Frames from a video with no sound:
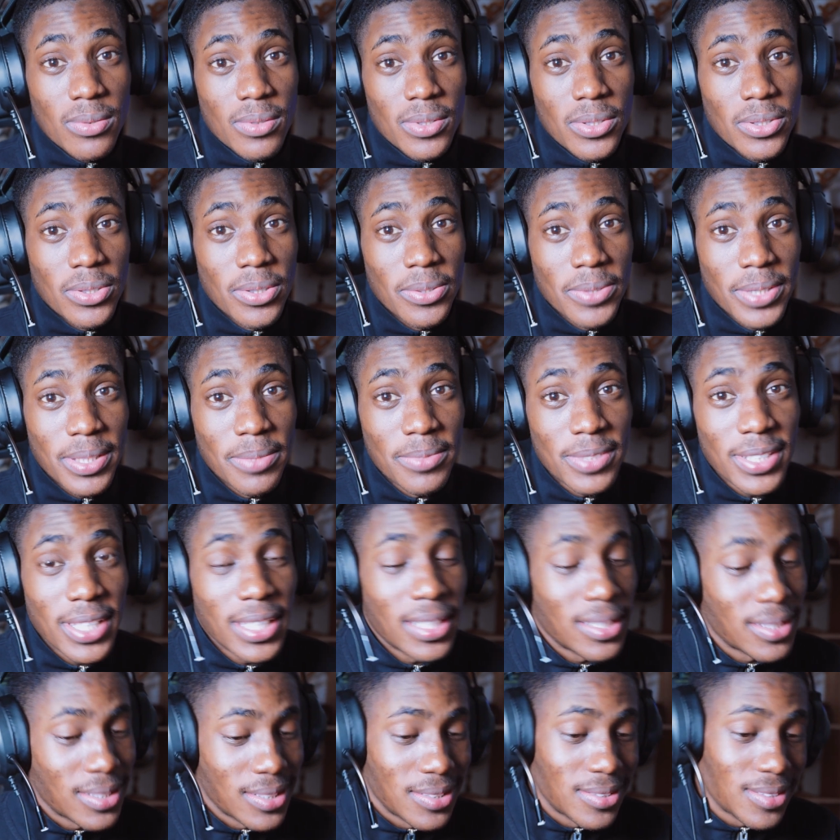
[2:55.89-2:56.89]
You know what I'm
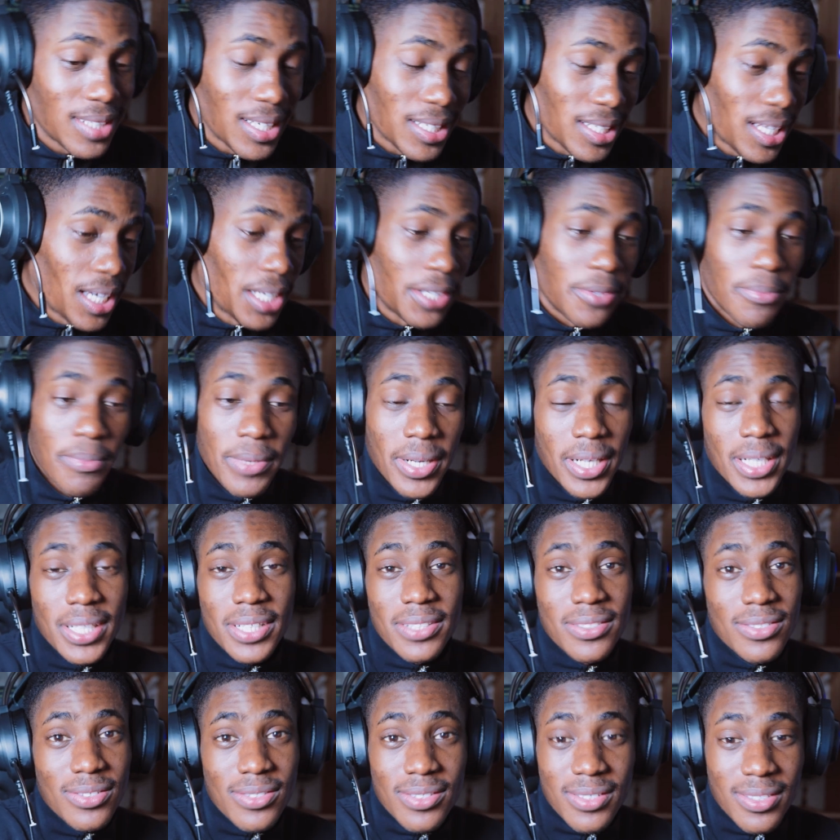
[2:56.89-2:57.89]
saying? Because a lot of
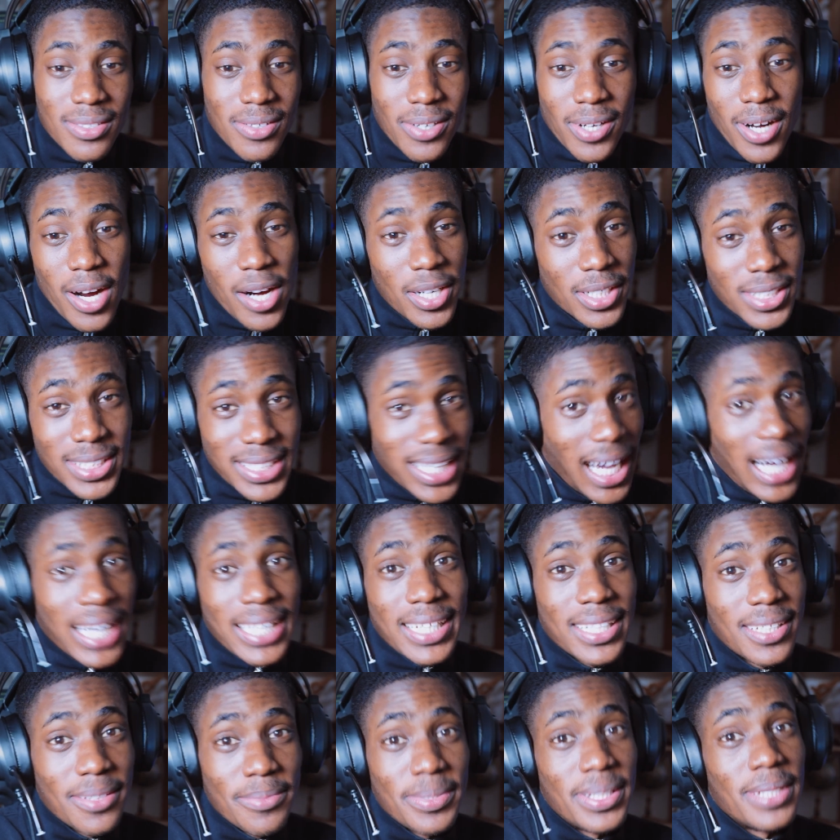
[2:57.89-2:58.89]
Americans are not
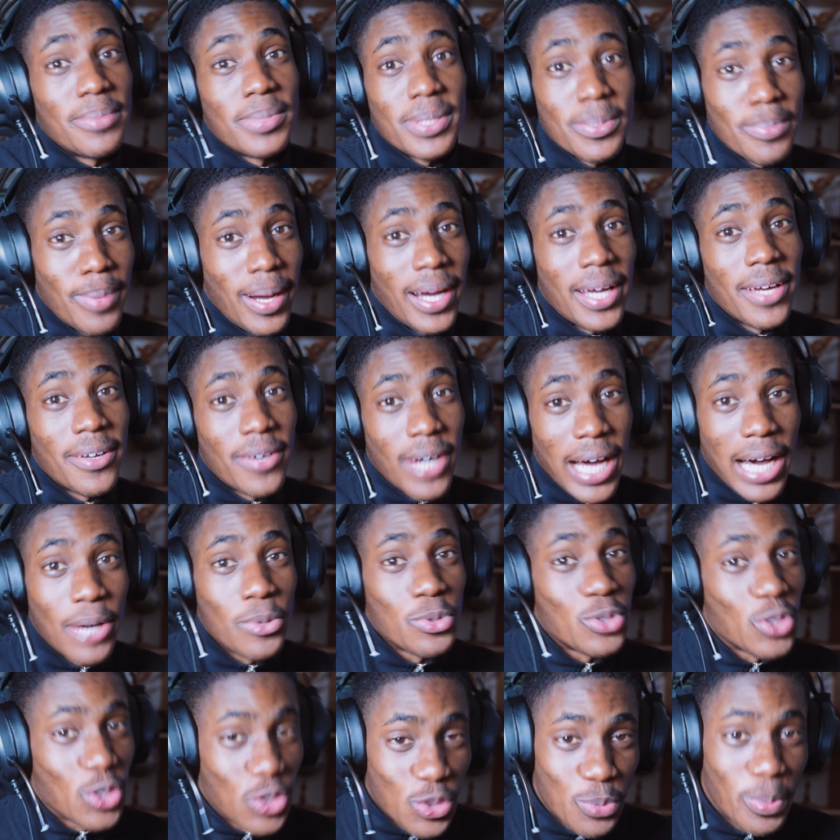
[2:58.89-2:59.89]
going to be able to buy a
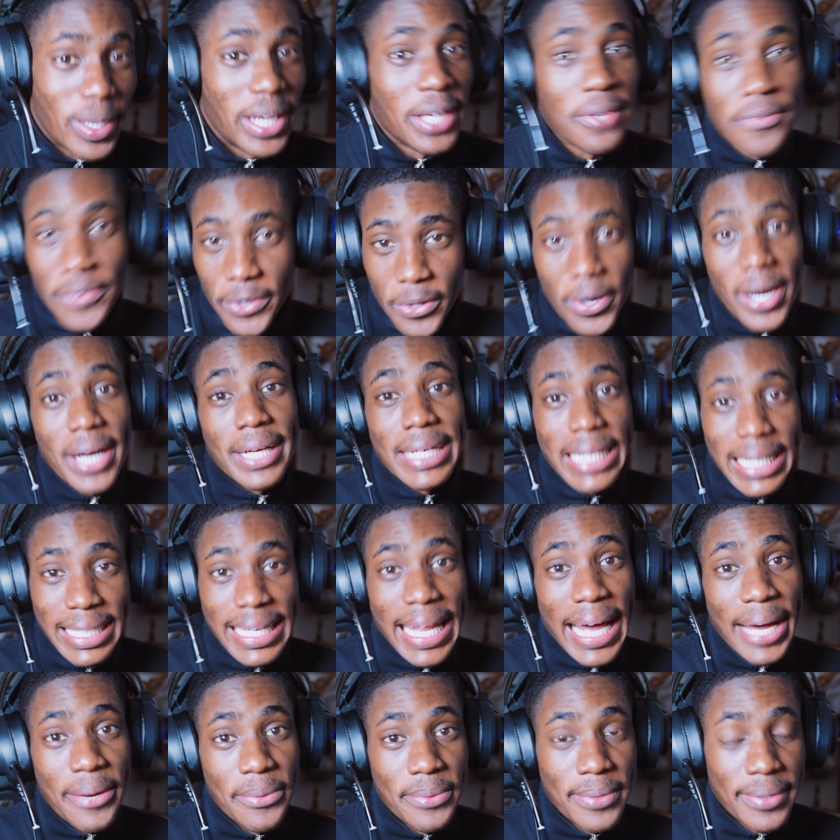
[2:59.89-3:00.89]
house in Spain, for crying out
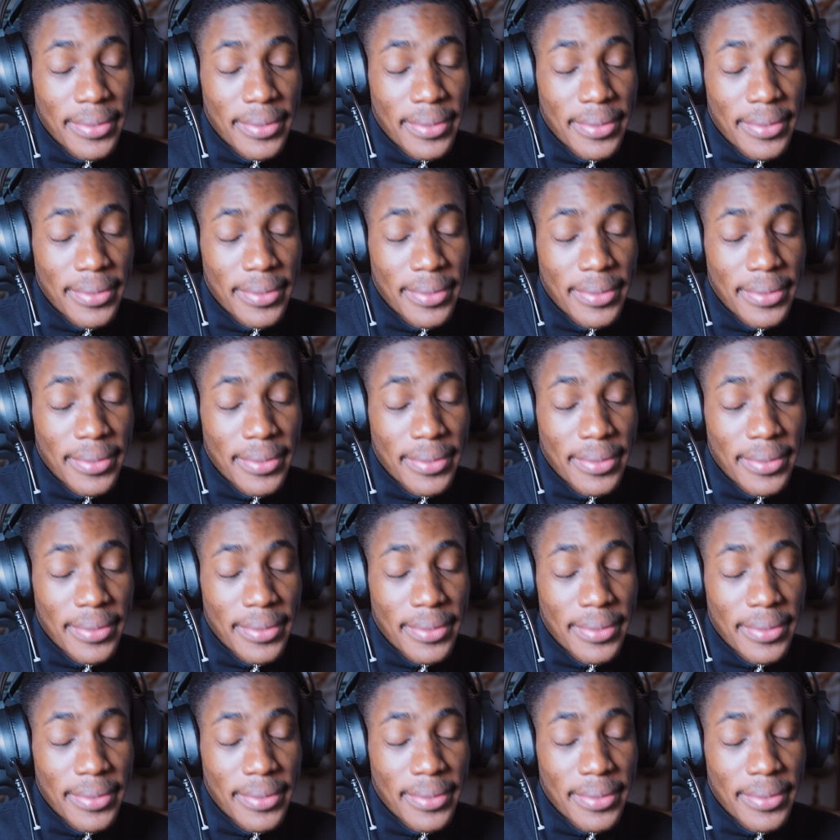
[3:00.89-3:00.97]
loud.